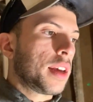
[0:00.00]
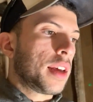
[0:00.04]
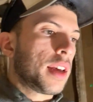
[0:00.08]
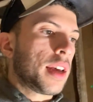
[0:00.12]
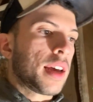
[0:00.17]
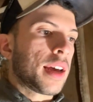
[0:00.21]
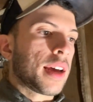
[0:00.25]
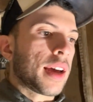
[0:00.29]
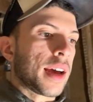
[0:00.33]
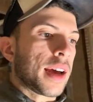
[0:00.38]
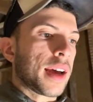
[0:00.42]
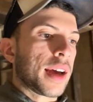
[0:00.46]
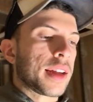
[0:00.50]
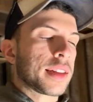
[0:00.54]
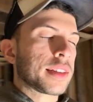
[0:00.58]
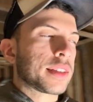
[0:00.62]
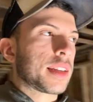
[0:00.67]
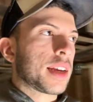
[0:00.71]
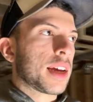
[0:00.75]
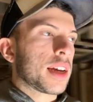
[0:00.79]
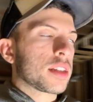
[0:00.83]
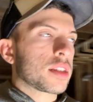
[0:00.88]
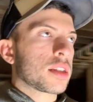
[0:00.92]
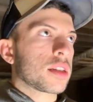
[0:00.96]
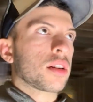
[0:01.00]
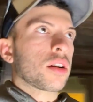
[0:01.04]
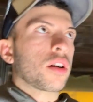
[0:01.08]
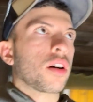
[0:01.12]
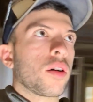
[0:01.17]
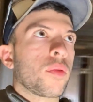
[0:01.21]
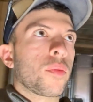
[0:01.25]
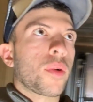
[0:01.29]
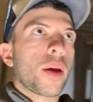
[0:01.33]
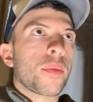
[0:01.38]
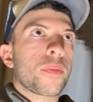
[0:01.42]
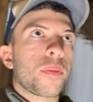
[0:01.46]
And tested all
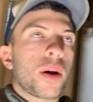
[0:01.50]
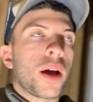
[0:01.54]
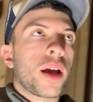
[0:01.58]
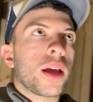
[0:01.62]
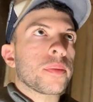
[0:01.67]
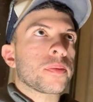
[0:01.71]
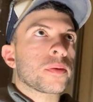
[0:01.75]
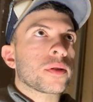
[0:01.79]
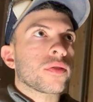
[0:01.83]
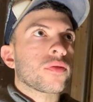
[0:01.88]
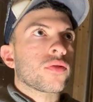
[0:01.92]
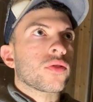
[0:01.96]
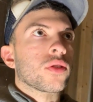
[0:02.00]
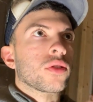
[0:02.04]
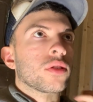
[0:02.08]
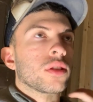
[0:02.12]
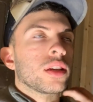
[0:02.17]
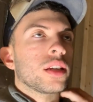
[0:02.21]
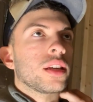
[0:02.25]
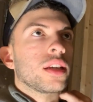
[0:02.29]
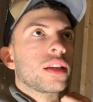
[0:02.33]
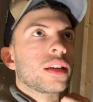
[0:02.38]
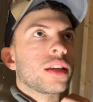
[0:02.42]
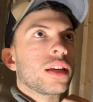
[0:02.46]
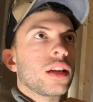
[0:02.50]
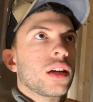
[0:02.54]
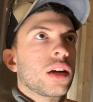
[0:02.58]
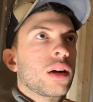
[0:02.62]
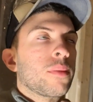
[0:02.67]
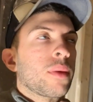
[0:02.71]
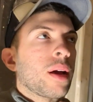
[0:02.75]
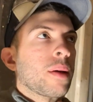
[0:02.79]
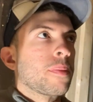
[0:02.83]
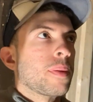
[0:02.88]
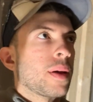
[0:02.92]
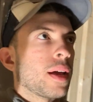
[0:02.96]
my pipes if they're leaking on
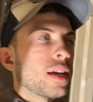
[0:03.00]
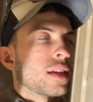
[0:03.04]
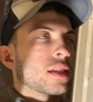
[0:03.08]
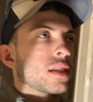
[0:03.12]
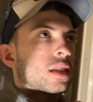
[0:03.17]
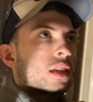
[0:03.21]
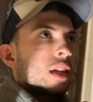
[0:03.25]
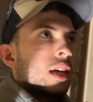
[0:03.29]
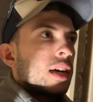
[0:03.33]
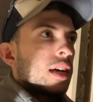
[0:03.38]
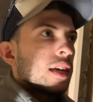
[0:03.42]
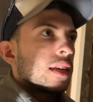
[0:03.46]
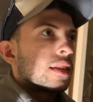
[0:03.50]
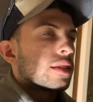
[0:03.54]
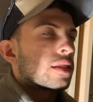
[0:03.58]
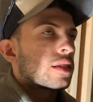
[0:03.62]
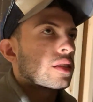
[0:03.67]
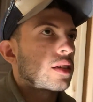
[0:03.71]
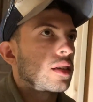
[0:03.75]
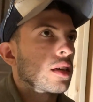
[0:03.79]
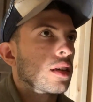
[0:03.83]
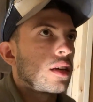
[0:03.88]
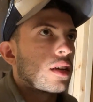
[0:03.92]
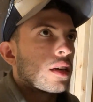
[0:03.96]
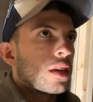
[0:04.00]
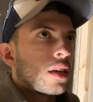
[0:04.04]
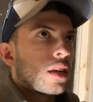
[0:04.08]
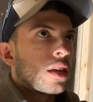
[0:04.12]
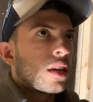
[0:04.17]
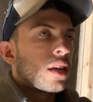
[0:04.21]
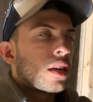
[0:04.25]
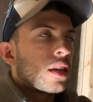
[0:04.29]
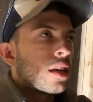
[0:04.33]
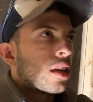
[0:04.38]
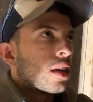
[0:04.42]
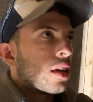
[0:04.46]
my PEX lines.
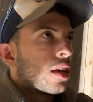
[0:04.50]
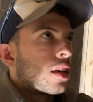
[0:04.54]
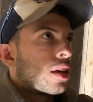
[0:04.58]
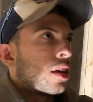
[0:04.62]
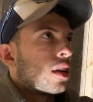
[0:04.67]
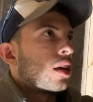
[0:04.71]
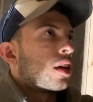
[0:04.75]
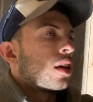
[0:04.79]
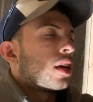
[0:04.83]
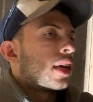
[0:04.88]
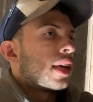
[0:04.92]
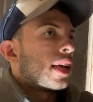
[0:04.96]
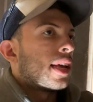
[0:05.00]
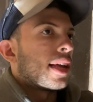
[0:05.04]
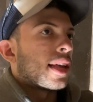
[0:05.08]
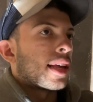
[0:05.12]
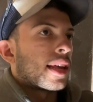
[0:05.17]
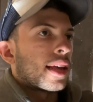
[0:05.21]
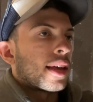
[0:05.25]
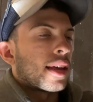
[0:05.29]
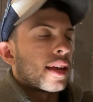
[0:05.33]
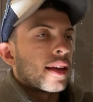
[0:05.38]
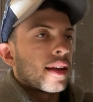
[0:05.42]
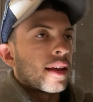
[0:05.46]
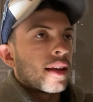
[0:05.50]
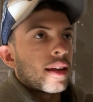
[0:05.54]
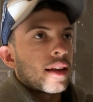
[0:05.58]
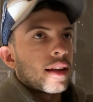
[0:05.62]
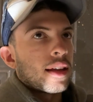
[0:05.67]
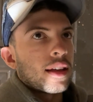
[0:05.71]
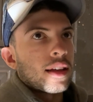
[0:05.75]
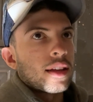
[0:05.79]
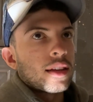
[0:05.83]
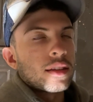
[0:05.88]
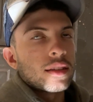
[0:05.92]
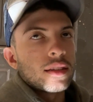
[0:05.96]

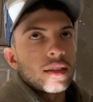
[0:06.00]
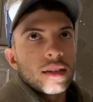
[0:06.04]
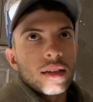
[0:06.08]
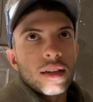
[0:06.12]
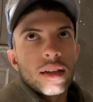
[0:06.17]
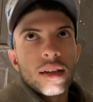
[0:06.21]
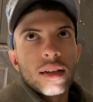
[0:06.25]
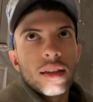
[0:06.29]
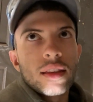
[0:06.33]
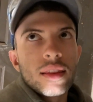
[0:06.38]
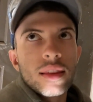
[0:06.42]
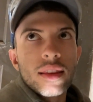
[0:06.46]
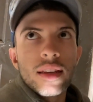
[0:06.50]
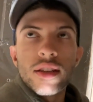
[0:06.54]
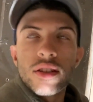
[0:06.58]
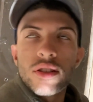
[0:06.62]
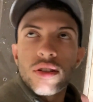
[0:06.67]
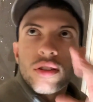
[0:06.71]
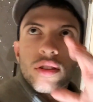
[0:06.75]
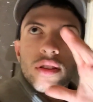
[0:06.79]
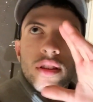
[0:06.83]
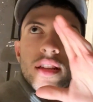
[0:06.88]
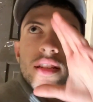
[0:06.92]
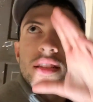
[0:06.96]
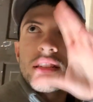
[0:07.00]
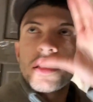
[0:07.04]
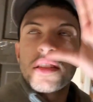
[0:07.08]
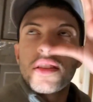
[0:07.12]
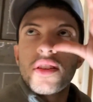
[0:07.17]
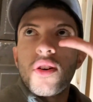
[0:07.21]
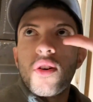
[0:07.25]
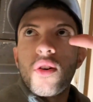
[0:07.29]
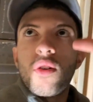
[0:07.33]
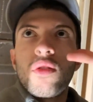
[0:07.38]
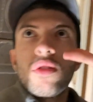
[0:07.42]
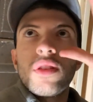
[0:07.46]
And this is
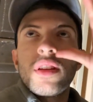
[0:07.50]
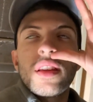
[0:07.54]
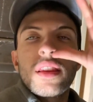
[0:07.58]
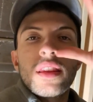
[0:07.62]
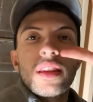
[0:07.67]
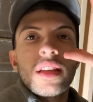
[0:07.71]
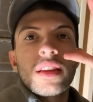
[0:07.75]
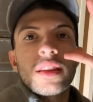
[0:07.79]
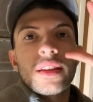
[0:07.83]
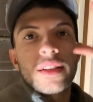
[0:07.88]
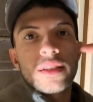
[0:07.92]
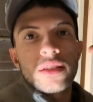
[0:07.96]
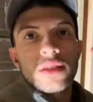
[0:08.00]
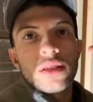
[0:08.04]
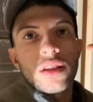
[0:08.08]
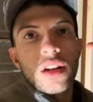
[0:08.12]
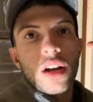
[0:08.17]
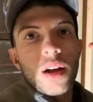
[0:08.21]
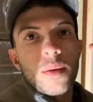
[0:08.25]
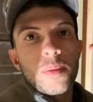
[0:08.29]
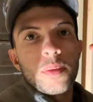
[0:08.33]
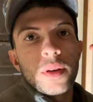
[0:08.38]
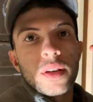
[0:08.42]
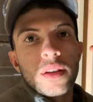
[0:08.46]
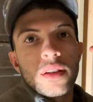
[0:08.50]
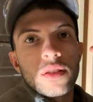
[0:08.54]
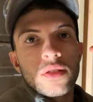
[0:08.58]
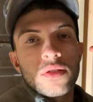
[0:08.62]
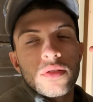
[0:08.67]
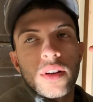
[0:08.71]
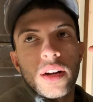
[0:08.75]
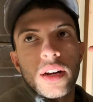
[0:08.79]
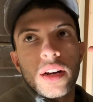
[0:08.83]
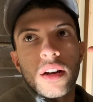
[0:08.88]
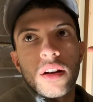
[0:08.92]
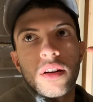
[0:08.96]
the only thing that's stopping us
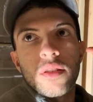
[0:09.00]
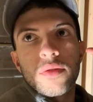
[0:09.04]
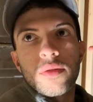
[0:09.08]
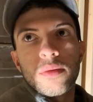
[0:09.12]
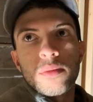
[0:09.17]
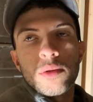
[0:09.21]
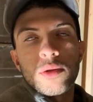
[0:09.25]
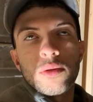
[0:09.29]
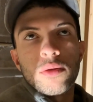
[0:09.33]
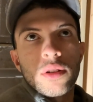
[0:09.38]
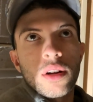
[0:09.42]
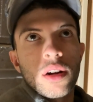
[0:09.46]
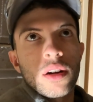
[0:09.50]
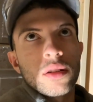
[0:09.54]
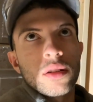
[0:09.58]
right now from doing our